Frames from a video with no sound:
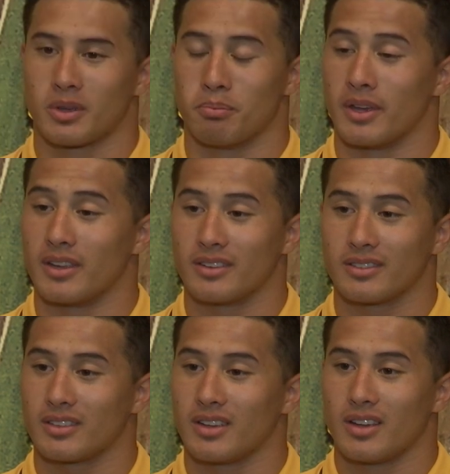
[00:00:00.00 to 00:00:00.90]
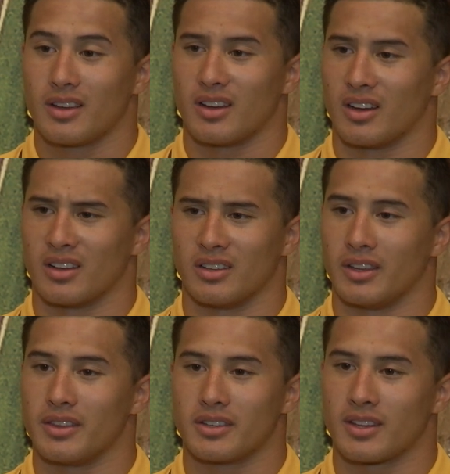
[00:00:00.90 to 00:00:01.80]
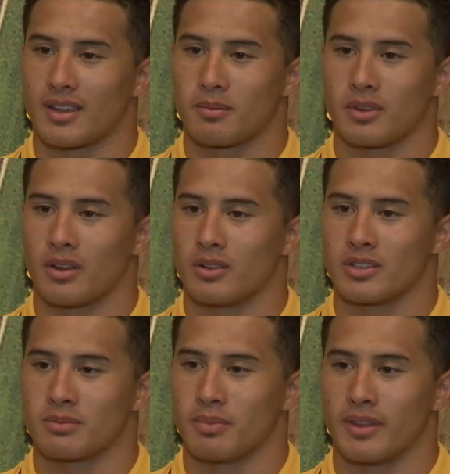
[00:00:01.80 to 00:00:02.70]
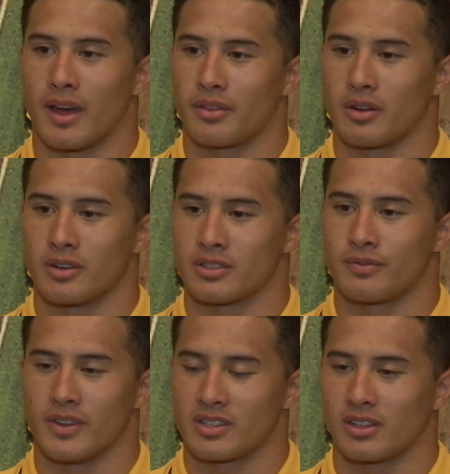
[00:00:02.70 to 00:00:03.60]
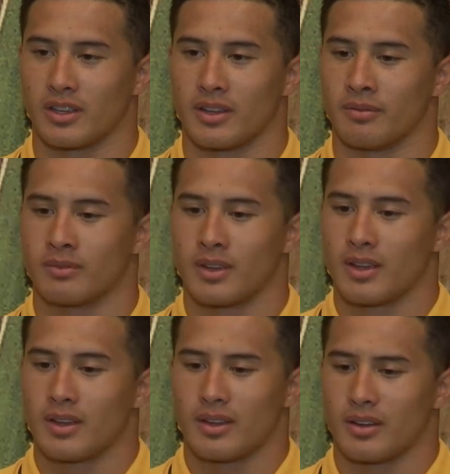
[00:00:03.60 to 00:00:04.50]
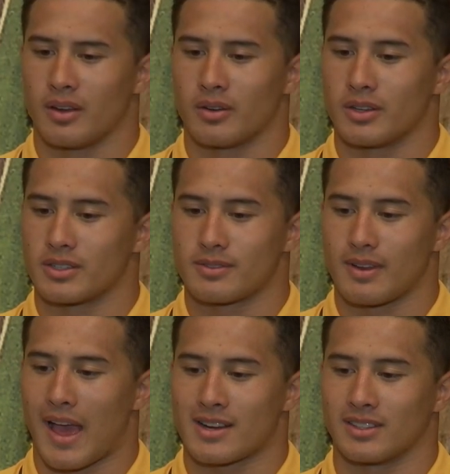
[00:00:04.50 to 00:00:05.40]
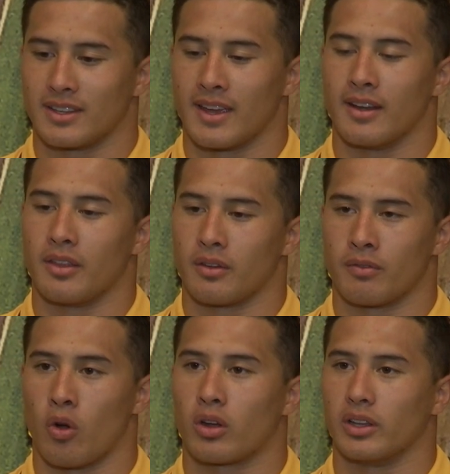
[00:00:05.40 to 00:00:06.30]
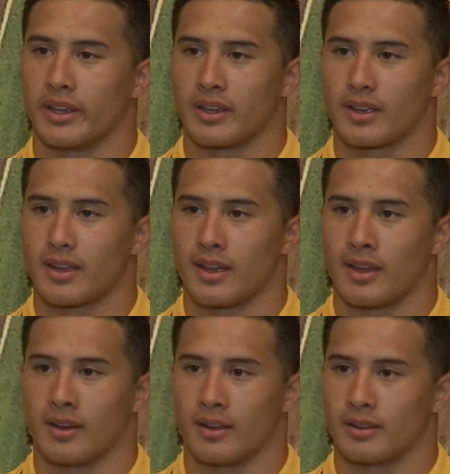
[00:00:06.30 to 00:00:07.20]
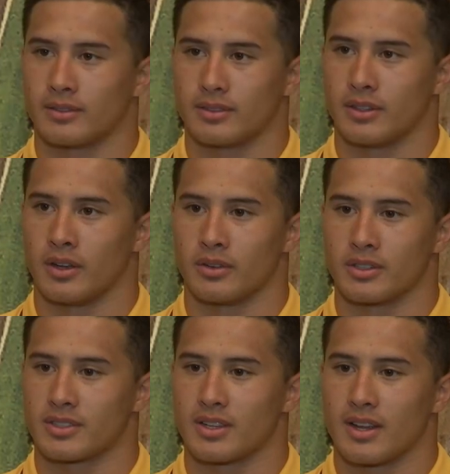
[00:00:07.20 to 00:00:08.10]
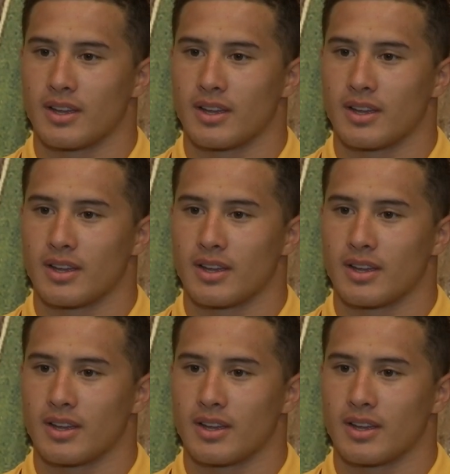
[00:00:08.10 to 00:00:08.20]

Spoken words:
competing, leading the team, you know, just being out there just physically and, you know, just actually getting in there vocally and, you know, just